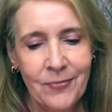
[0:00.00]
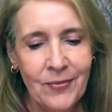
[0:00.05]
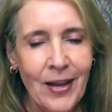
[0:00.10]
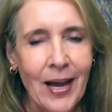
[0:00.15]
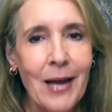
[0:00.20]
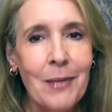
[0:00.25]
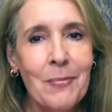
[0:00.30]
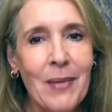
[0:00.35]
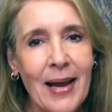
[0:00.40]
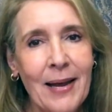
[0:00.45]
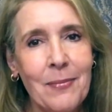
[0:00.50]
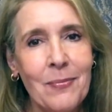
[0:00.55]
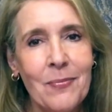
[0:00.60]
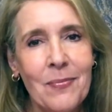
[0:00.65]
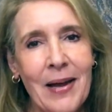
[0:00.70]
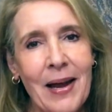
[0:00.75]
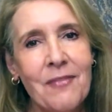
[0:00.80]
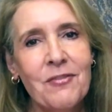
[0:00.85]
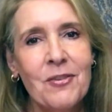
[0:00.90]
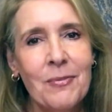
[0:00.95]
I may
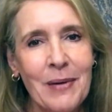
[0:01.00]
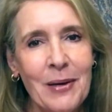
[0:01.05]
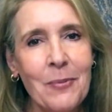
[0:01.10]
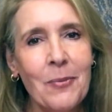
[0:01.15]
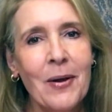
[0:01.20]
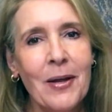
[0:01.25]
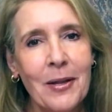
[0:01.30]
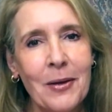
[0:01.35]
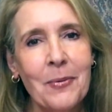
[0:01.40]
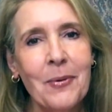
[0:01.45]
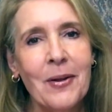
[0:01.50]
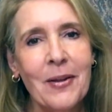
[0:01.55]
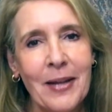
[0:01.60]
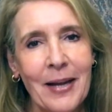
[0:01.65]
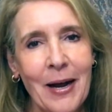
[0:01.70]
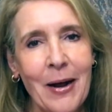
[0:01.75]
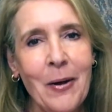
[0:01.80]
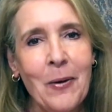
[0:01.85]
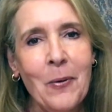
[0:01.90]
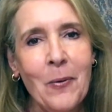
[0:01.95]
have to be really really
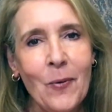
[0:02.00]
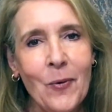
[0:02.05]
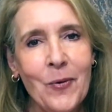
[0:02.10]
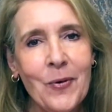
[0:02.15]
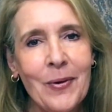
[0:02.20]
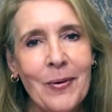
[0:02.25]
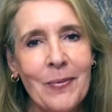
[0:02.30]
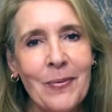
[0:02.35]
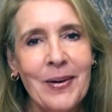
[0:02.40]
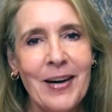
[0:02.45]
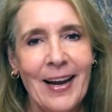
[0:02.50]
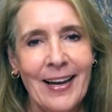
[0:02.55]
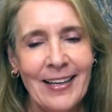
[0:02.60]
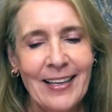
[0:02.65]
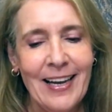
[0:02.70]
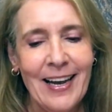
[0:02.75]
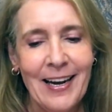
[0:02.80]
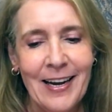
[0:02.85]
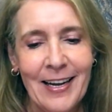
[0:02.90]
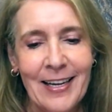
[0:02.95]
old when I
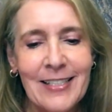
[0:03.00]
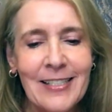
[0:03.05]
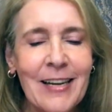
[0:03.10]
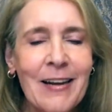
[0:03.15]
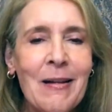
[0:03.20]
get it.